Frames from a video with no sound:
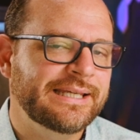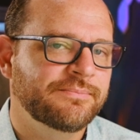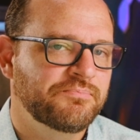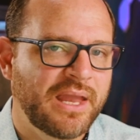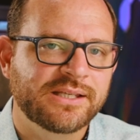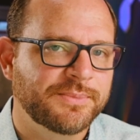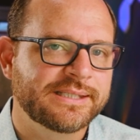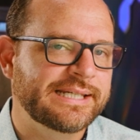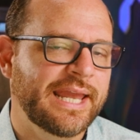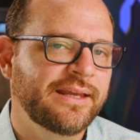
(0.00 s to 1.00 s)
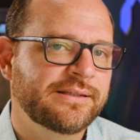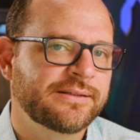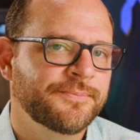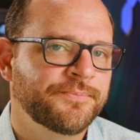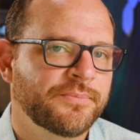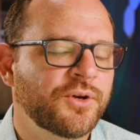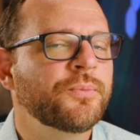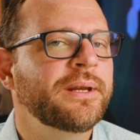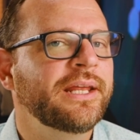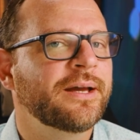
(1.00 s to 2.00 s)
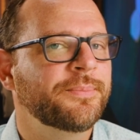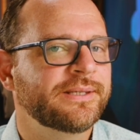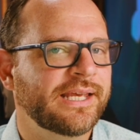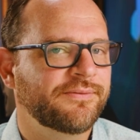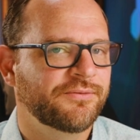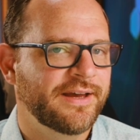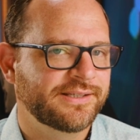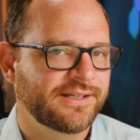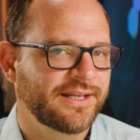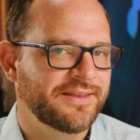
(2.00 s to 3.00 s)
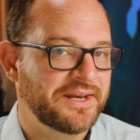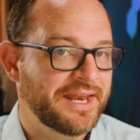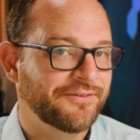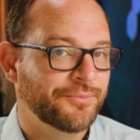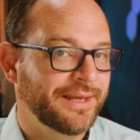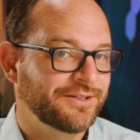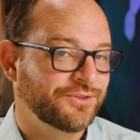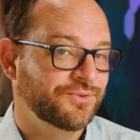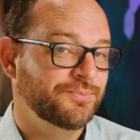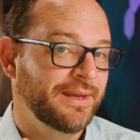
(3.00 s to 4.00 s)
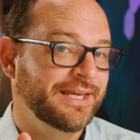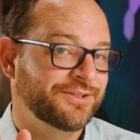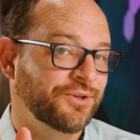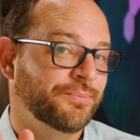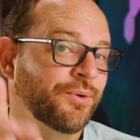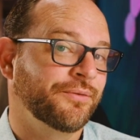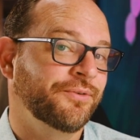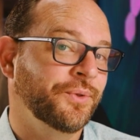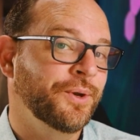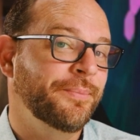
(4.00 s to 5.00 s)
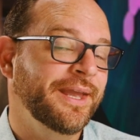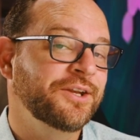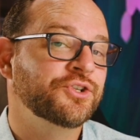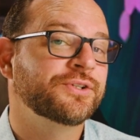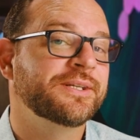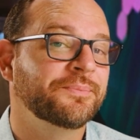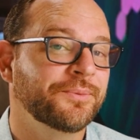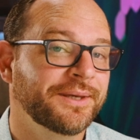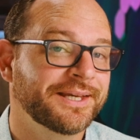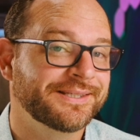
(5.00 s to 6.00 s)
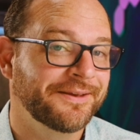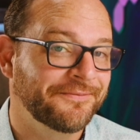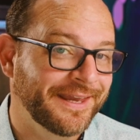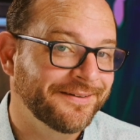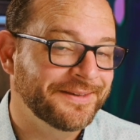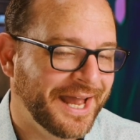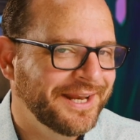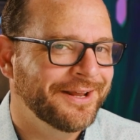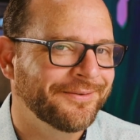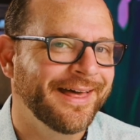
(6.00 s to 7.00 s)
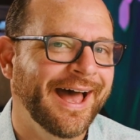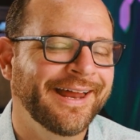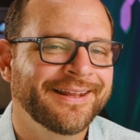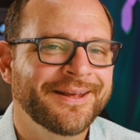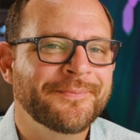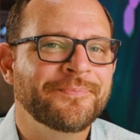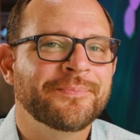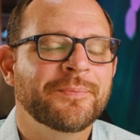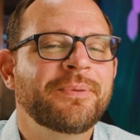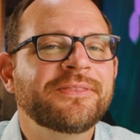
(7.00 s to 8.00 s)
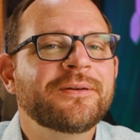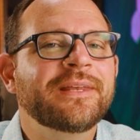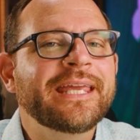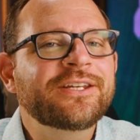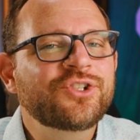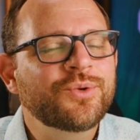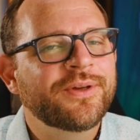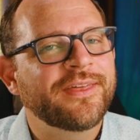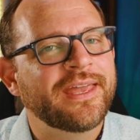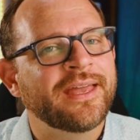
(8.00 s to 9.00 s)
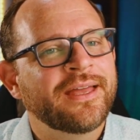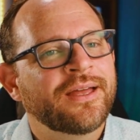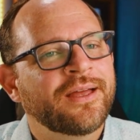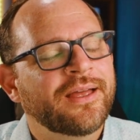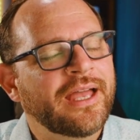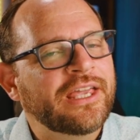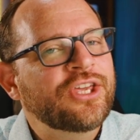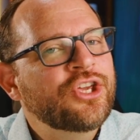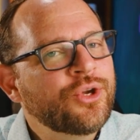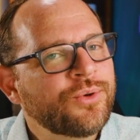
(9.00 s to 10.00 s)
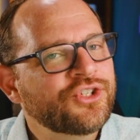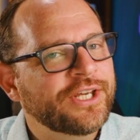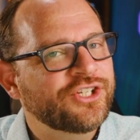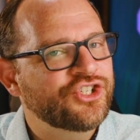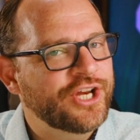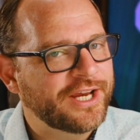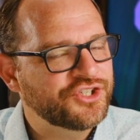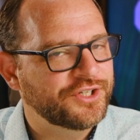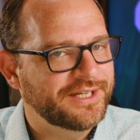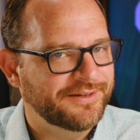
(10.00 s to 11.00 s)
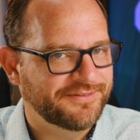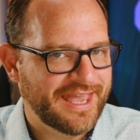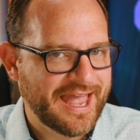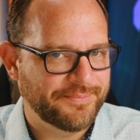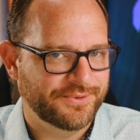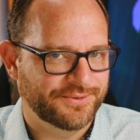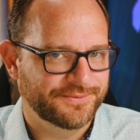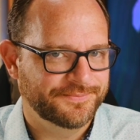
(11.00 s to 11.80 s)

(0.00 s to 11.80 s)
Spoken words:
makes mistakes. There are many companies they've invested in that never make it to their portfolio page simply because they failed. I know that. But the issue with a huge injection of capital